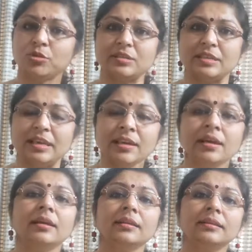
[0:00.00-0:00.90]
to see
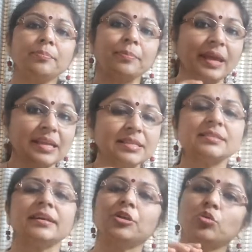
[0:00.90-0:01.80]
the pages
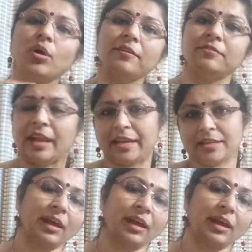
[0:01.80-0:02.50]
that you have liked.